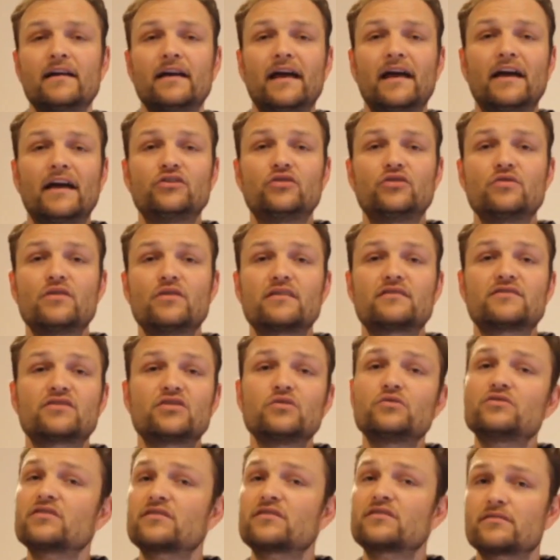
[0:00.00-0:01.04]
And do that 2
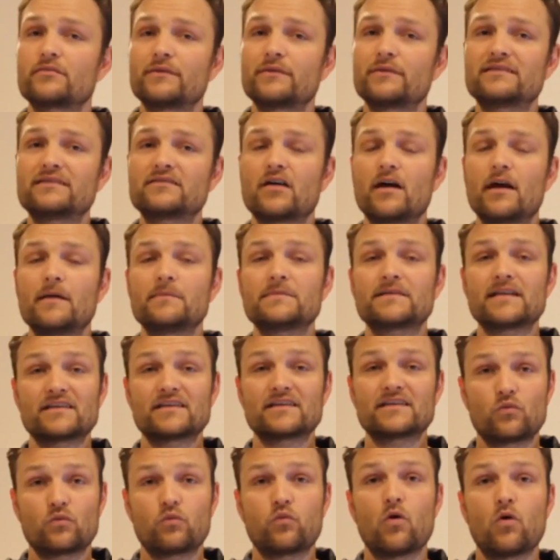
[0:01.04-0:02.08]
to 3 times as
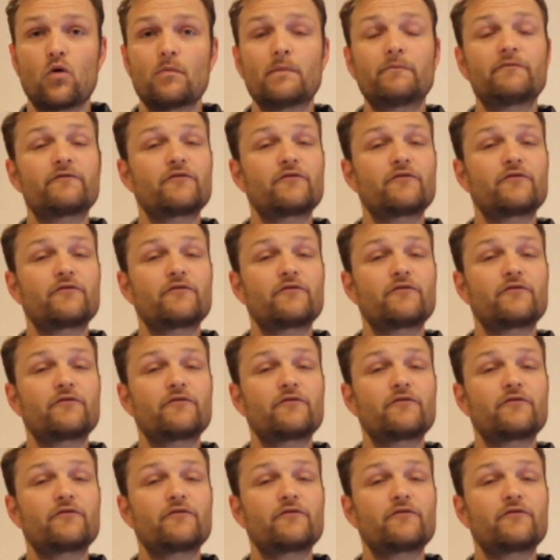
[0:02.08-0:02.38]
a warm-up